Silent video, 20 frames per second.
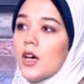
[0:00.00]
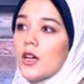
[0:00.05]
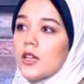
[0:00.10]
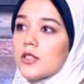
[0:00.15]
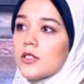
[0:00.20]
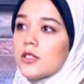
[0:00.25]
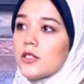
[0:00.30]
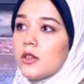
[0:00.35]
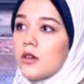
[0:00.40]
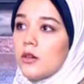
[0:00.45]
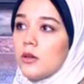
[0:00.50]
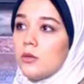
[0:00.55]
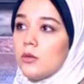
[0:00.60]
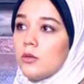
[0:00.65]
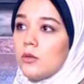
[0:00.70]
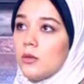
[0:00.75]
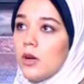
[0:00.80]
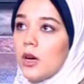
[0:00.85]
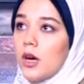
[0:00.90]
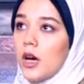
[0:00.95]

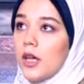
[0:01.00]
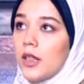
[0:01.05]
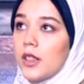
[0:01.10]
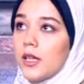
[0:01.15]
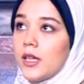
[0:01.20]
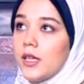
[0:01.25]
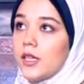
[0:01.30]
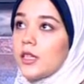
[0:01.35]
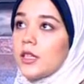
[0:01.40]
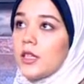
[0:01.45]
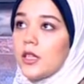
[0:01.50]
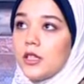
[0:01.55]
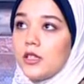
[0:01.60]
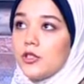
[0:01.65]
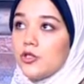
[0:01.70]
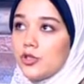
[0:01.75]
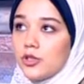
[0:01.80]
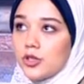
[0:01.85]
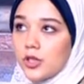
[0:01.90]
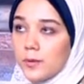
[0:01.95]
So I think
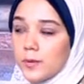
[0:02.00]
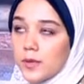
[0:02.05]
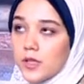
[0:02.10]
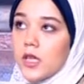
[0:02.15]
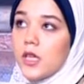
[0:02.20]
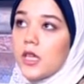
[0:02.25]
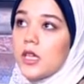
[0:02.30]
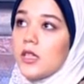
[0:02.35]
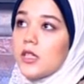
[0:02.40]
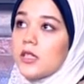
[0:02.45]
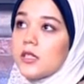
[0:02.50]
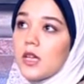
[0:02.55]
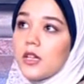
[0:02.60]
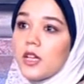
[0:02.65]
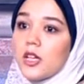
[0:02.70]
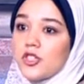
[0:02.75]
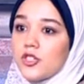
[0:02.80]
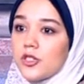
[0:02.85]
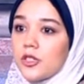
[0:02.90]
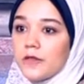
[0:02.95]
leadership skills,
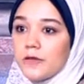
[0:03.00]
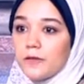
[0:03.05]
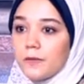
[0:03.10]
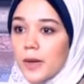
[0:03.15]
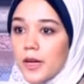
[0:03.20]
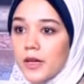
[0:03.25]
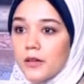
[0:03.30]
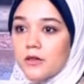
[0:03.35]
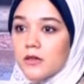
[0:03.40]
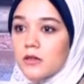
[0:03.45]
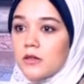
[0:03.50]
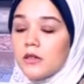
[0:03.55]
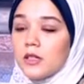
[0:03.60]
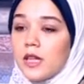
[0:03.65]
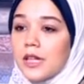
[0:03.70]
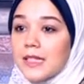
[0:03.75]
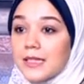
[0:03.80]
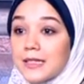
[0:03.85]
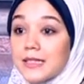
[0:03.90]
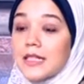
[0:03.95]
initiative,
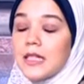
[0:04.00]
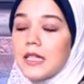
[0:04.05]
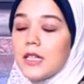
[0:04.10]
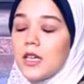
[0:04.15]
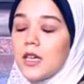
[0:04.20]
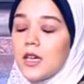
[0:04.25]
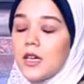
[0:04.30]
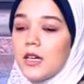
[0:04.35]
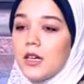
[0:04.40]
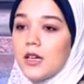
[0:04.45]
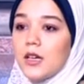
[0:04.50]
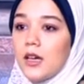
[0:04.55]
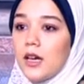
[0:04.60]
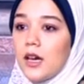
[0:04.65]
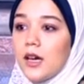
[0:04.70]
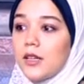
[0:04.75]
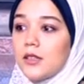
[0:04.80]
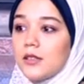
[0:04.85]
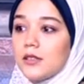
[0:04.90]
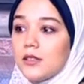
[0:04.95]
personality,
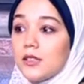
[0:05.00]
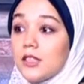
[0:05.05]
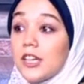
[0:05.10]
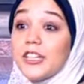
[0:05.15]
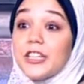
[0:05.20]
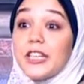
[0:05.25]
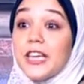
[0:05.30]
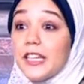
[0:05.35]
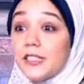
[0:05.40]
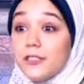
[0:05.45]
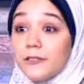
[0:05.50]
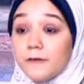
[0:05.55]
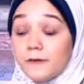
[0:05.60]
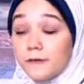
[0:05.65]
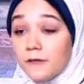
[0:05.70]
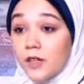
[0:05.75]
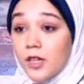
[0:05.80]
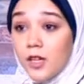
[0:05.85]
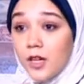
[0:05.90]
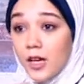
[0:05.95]
and
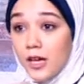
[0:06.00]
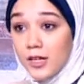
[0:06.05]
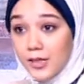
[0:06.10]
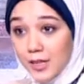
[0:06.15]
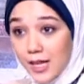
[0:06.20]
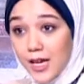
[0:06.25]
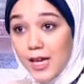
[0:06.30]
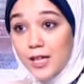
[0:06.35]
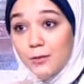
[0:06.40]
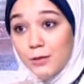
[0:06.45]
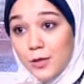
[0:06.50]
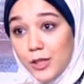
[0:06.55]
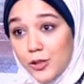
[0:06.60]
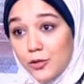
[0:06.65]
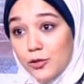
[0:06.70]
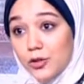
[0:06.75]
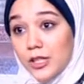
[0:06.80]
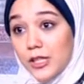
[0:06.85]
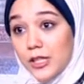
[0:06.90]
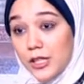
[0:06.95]
creative. They add me
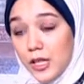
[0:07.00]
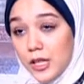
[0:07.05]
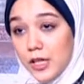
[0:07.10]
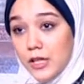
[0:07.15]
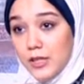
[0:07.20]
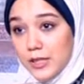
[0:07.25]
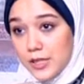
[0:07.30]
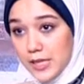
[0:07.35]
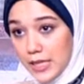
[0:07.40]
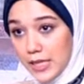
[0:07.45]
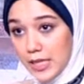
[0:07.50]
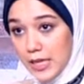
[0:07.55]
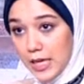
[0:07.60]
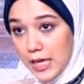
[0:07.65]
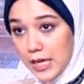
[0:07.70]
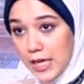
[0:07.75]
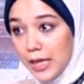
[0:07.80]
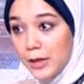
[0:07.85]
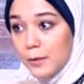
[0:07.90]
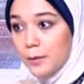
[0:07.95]
to
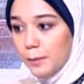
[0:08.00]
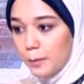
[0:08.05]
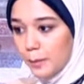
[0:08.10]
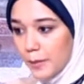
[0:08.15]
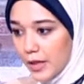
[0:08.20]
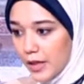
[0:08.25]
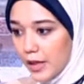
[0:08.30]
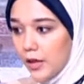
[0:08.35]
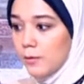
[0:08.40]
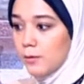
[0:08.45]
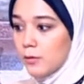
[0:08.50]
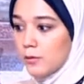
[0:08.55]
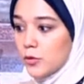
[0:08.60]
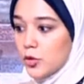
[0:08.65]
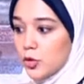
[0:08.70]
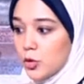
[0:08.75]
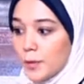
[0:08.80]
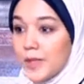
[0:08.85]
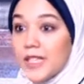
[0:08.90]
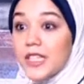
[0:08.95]
they let them
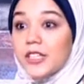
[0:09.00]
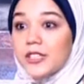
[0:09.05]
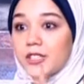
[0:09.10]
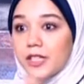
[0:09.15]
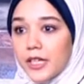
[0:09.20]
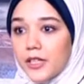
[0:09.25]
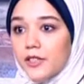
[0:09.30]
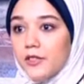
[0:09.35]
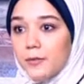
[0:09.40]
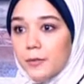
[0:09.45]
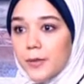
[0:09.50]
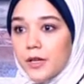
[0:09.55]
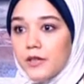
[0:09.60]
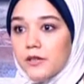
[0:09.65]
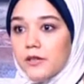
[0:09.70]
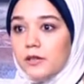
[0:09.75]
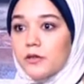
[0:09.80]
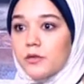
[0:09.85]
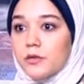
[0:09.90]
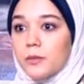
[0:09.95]
to be creative
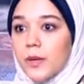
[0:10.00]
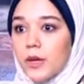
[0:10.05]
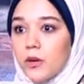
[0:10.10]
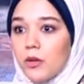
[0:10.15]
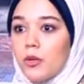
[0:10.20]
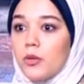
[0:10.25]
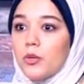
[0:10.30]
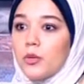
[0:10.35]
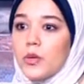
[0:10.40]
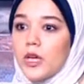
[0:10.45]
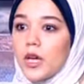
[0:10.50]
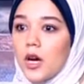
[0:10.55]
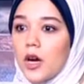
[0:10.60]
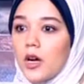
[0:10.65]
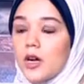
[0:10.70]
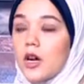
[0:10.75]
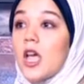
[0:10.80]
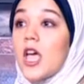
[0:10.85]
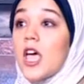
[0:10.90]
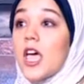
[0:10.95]
person, because we
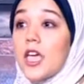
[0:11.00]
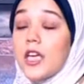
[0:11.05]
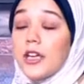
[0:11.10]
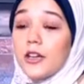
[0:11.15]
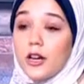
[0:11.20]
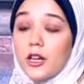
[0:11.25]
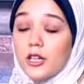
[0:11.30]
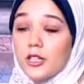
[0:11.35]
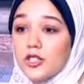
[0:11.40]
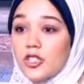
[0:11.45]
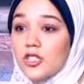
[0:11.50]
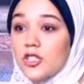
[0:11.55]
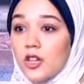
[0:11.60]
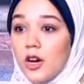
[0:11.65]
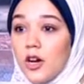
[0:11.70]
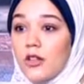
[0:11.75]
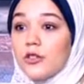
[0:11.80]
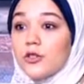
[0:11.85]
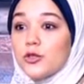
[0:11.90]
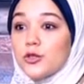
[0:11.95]
are encourage each
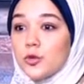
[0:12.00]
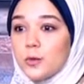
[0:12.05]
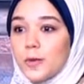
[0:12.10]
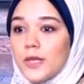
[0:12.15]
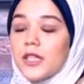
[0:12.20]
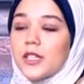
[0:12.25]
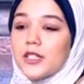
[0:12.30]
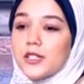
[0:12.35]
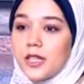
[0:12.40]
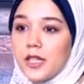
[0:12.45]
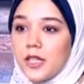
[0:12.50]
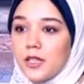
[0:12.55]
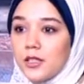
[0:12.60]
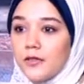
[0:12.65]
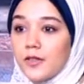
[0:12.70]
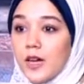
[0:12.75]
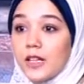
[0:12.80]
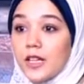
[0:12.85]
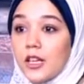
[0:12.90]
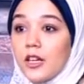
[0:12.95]
other to be
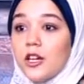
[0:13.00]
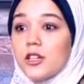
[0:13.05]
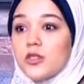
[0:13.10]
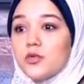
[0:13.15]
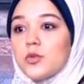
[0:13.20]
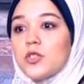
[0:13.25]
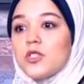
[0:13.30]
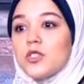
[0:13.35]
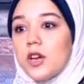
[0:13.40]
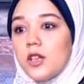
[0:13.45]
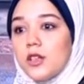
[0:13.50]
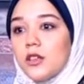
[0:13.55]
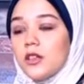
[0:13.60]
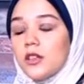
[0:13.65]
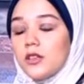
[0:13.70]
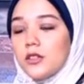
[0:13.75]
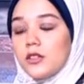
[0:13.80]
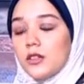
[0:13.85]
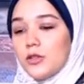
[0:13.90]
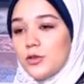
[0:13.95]
creative and encourage each
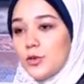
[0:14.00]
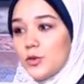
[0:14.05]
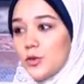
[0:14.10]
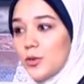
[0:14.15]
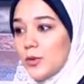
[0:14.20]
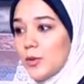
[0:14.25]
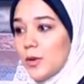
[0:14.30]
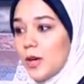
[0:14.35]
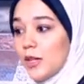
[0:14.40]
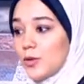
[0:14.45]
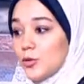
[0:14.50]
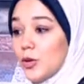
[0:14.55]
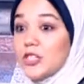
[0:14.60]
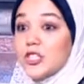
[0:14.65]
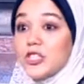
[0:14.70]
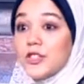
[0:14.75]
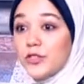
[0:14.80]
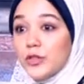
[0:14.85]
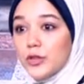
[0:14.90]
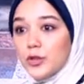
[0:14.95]
other to
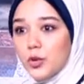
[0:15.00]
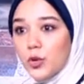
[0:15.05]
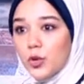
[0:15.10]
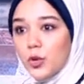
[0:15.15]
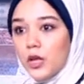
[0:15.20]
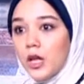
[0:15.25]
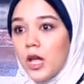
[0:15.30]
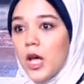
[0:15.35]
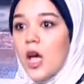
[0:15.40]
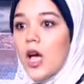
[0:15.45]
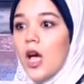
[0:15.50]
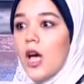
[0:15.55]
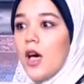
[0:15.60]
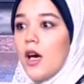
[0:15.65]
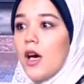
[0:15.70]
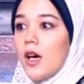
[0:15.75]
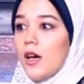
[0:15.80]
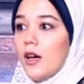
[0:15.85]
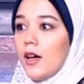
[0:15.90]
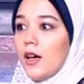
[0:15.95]
achieve your goal,
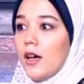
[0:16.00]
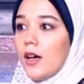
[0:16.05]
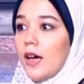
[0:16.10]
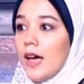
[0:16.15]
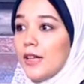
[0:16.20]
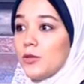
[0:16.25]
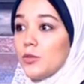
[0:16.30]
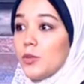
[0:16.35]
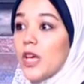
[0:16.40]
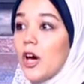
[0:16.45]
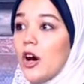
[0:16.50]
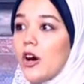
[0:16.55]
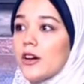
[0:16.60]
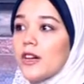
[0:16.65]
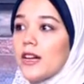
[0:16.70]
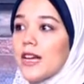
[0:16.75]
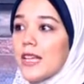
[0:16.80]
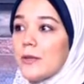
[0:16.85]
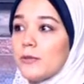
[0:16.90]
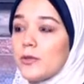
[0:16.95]
and we
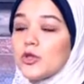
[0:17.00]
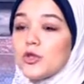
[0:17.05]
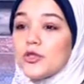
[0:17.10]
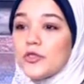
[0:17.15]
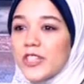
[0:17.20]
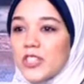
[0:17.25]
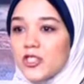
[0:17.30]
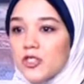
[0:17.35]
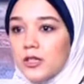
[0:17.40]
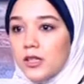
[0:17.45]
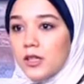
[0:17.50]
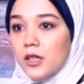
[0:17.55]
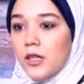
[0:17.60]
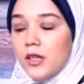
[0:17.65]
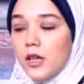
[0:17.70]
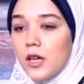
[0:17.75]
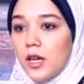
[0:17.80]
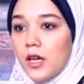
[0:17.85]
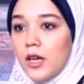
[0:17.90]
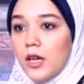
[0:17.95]
are in motivational
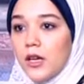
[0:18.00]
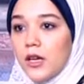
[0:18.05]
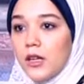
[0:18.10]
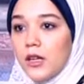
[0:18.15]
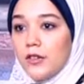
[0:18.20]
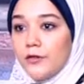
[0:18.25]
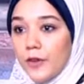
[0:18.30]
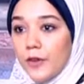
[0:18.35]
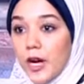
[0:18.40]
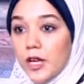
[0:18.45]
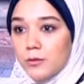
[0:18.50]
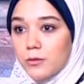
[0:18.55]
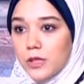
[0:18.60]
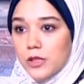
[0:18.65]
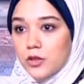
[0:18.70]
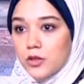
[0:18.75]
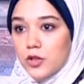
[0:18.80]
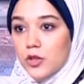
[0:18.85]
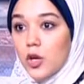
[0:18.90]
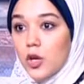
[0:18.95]

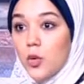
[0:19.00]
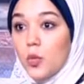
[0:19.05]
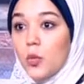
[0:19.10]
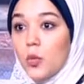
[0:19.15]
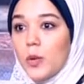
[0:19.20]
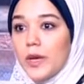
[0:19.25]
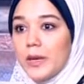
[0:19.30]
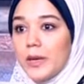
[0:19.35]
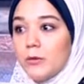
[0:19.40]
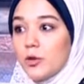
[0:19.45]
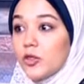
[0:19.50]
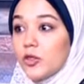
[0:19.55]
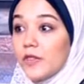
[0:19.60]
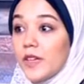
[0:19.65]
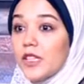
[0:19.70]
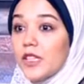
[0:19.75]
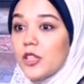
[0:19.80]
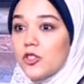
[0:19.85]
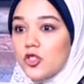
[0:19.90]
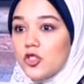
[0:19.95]
environment, so we
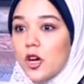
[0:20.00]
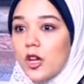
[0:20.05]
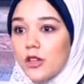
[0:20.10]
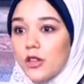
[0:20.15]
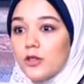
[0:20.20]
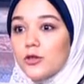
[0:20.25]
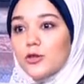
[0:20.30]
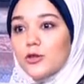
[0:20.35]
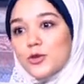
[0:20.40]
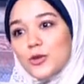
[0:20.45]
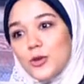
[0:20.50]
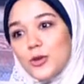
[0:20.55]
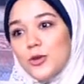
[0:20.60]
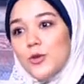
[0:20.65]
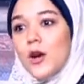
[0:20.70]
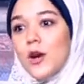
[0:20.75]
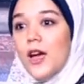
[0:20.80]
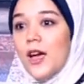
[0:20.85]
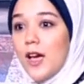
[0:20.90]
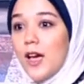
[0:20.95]
motivate each other.
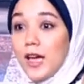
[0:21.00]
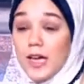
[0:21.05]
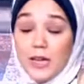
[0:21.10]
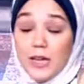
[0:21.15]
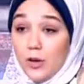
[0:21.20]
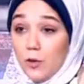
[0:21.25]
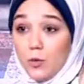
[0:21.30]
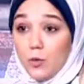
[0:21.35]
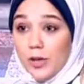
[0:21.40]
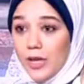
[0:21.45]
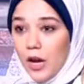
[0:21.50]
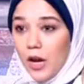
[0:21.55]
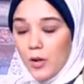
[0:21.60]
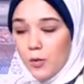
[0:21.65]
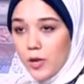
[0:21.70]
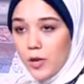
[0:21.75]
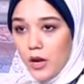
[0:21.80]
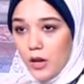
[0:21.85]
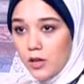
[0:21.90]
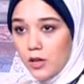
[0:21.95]
So
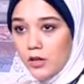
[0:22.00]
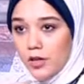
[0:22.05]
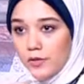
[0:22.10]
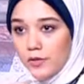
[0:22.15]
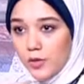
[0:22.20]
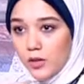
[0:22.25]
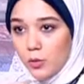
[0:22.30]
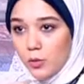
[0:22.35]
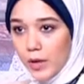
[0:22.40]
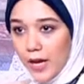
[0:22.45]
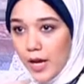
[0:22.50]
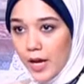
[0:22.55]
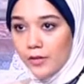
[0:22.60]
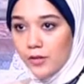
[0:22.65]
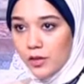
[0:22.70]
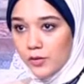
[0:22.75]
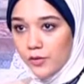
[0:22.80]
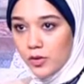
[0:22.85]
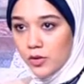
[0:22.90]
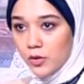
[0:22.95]
we are different. We
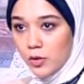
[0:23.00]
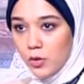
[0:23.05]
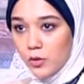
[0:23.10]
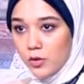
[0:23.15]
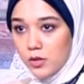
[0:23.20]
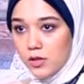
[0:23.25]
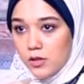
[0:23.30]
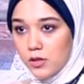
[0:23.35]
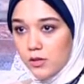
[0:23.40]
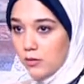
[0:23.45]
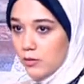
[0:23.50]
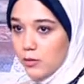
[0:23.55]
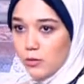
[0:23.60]
have different goals.